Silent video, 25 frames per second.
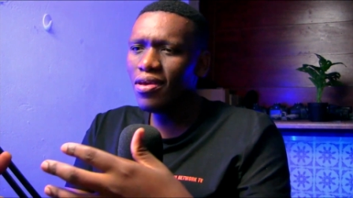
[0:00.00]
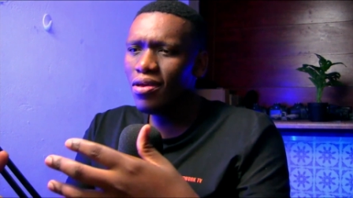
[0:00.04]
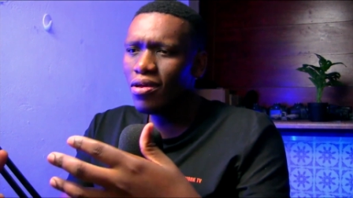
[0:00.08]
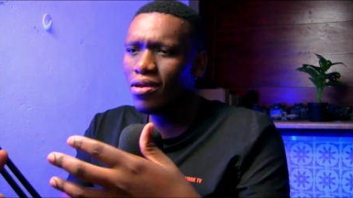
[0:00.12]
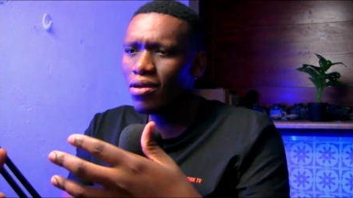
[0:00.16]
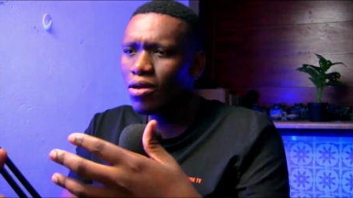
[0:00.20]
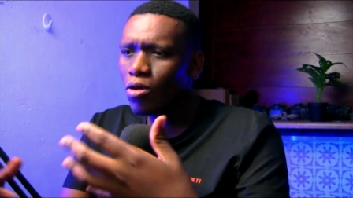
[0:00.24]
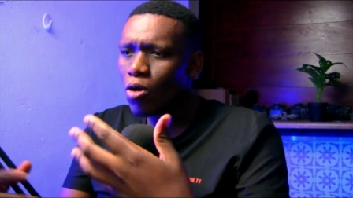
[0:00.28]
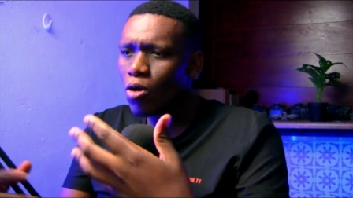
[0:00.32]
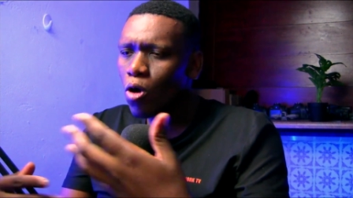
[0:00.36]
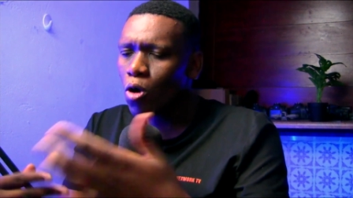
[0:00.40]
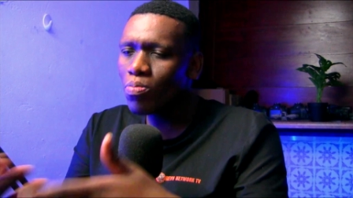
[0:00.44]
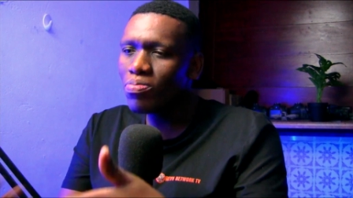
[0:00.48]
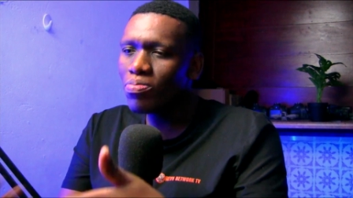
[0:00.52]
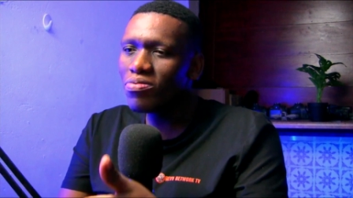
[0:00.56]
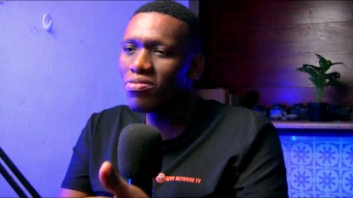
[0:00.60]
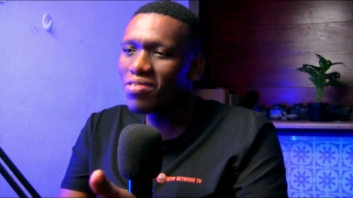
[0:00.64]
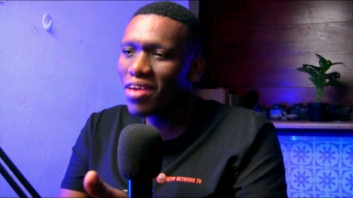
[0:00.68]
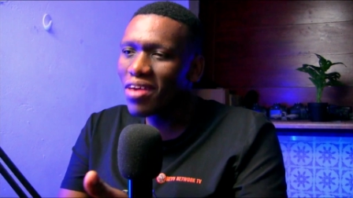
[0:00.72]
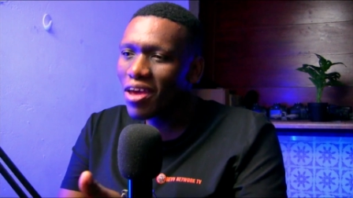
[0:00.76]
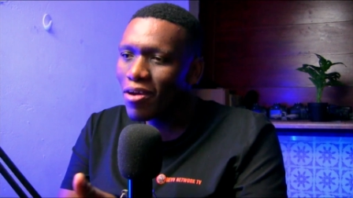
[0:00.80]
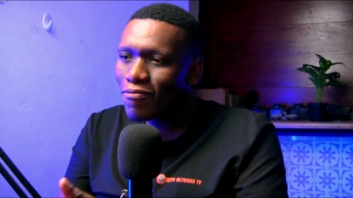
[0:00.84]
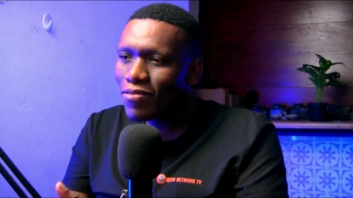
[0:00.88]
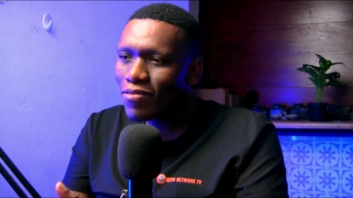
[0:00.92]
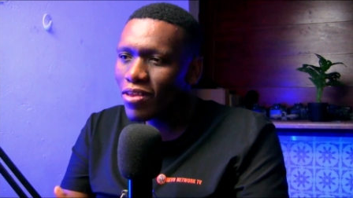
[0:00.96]

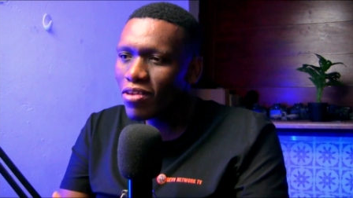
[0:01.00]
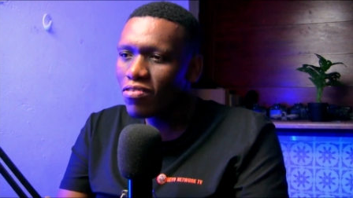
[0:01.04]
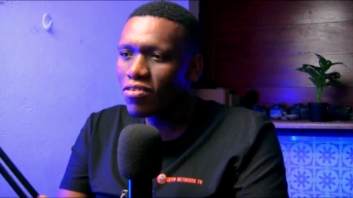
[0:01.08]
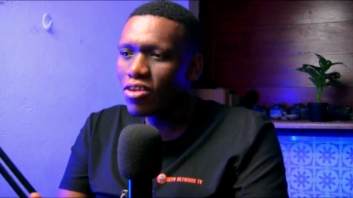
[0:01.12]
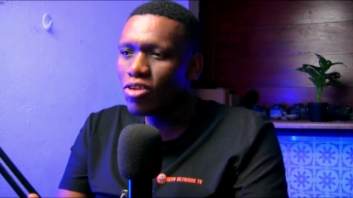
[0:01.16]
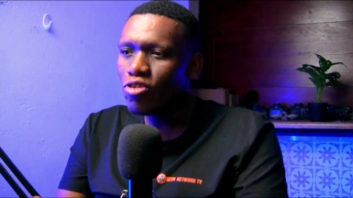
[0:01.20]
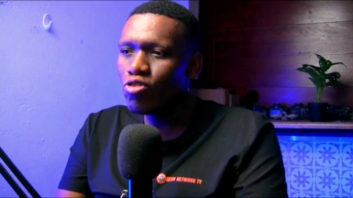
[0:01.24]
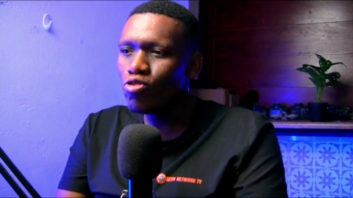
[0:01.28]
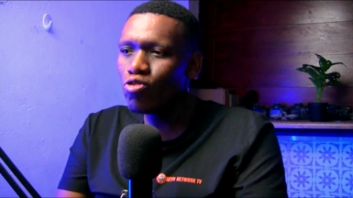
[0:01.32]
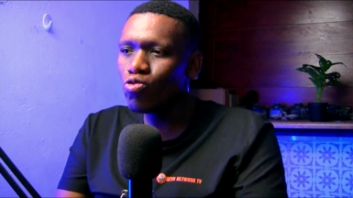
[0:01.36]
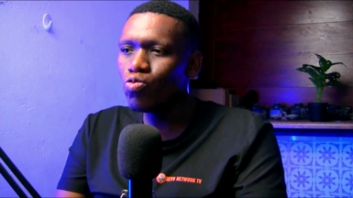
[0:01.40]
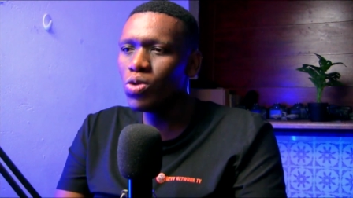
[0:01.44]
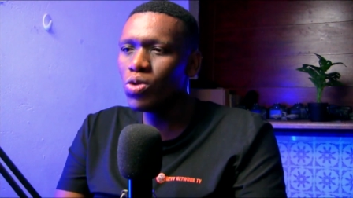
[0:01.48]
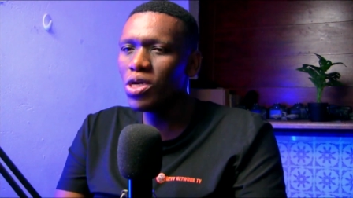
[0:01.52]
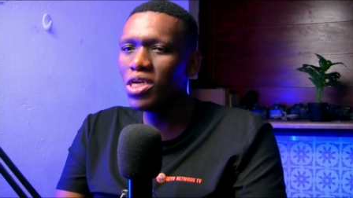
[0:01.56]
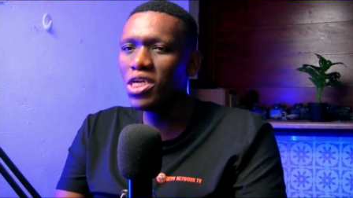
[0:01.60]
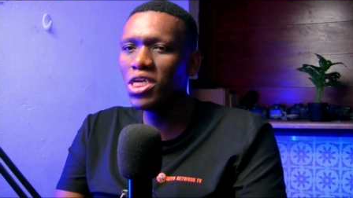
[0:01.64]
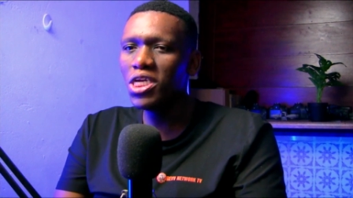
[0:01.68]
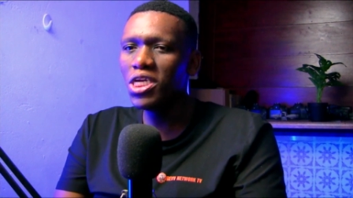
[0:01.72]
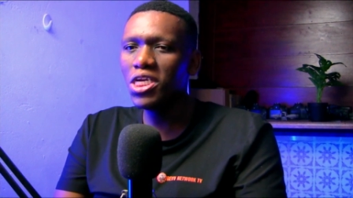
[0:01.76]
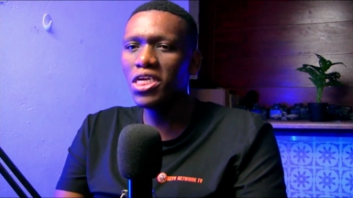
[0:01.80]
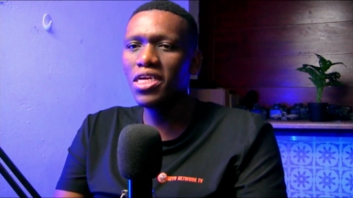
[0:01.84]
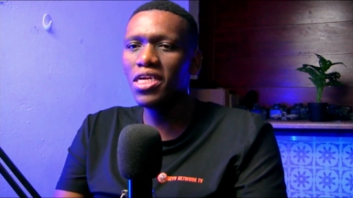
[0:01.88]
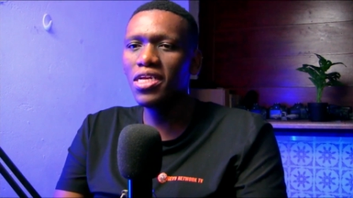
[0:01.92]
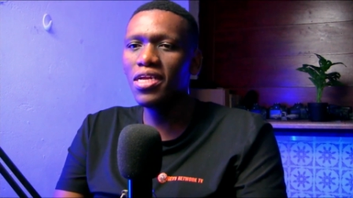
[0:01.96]
observe the
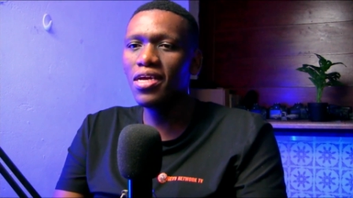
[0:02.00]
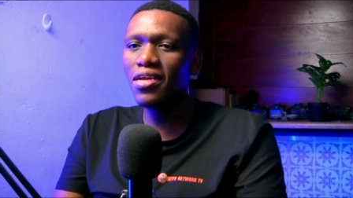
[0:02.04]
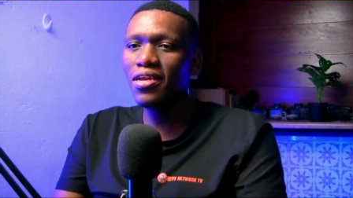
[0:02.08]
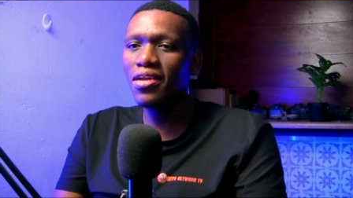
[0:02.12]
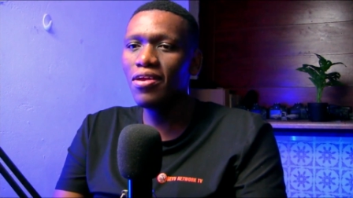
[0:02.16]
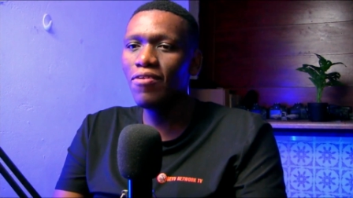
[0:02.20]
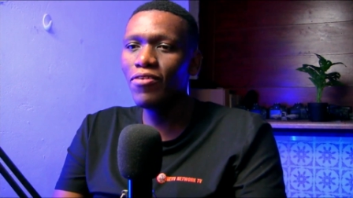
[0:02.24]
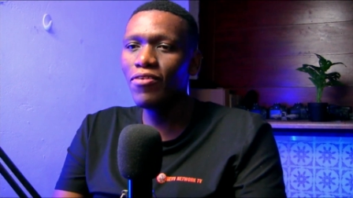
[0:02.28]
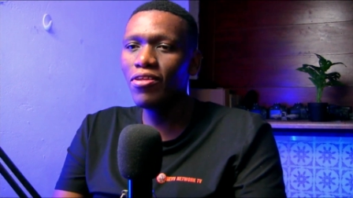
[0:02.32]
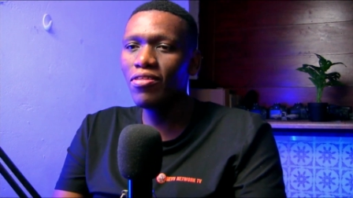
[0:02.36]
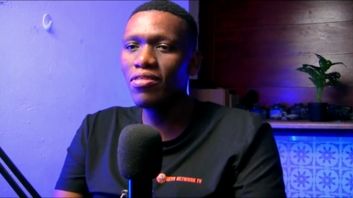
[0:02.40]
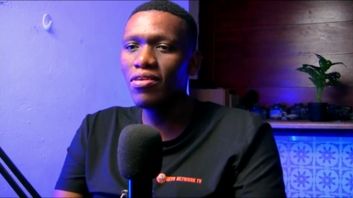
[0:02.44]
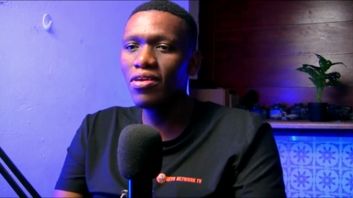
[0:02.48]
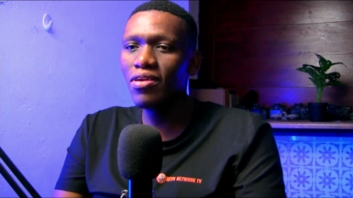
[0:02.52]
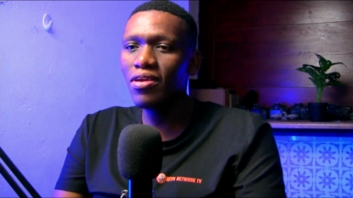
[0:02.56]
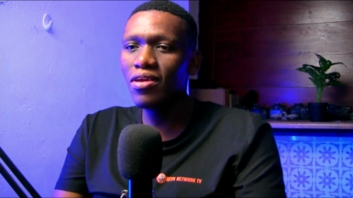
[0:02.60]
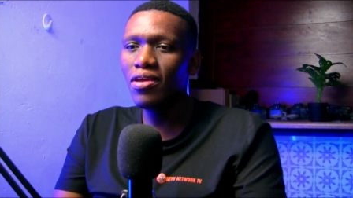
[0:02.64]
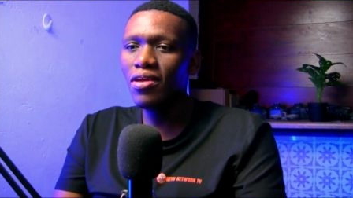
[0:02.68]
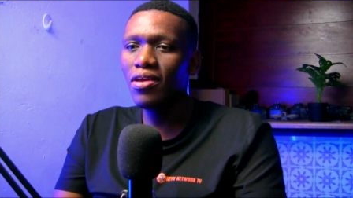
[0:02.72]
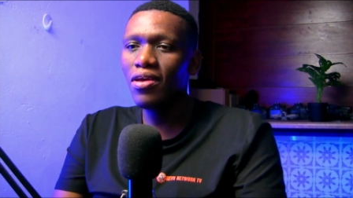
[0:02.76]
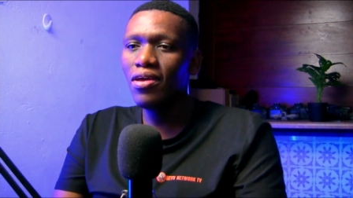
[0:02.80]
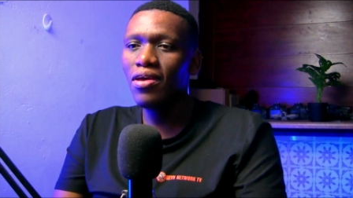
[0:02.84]
situation and everything,